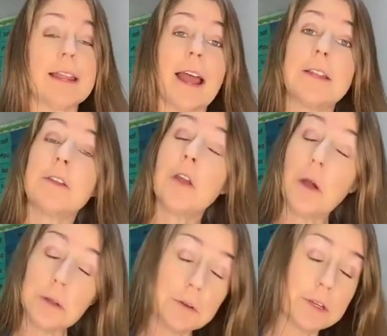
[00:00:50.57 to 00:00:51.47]
And I
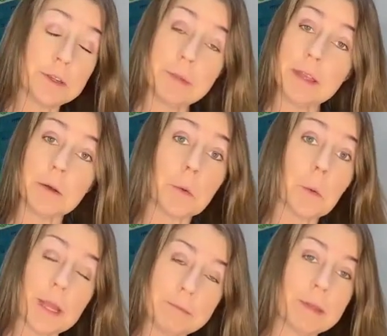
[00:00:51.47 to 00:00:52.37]
know you're going to be a
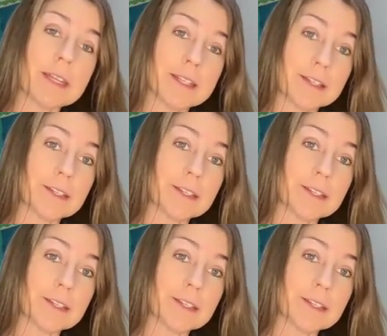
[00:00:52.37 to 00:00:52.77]
great big